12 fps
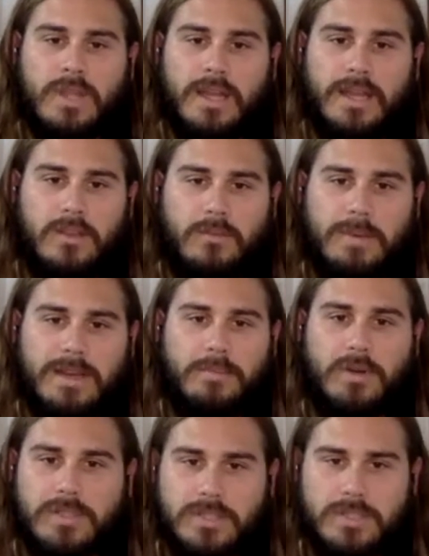and you've been
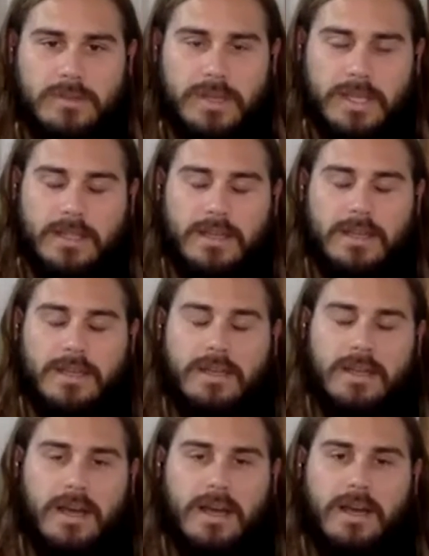pursuing,
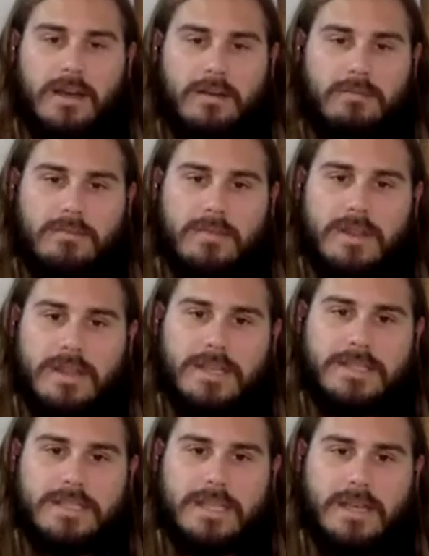um,
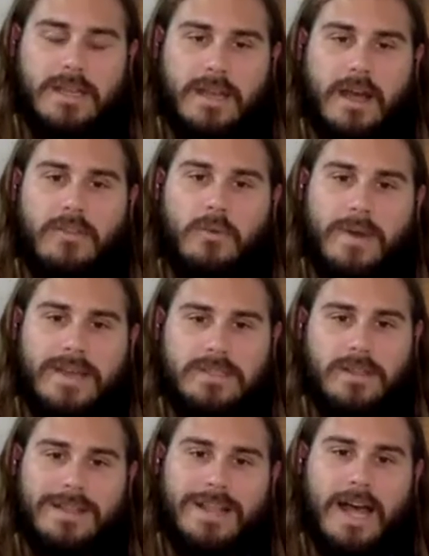this in, in other ways
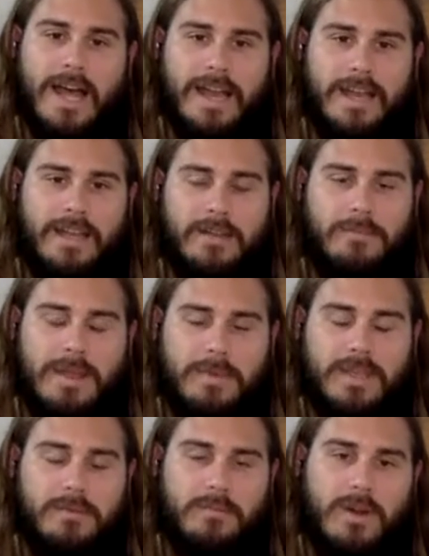online and maybe
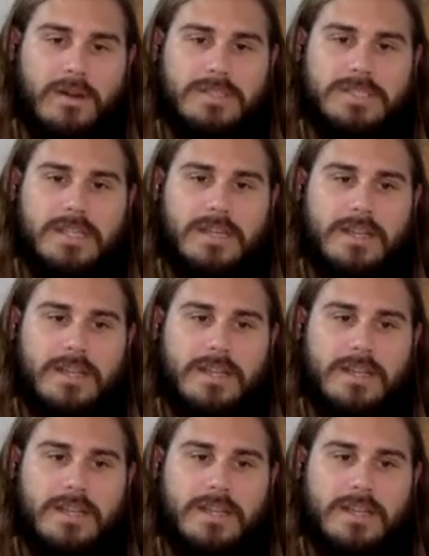in person.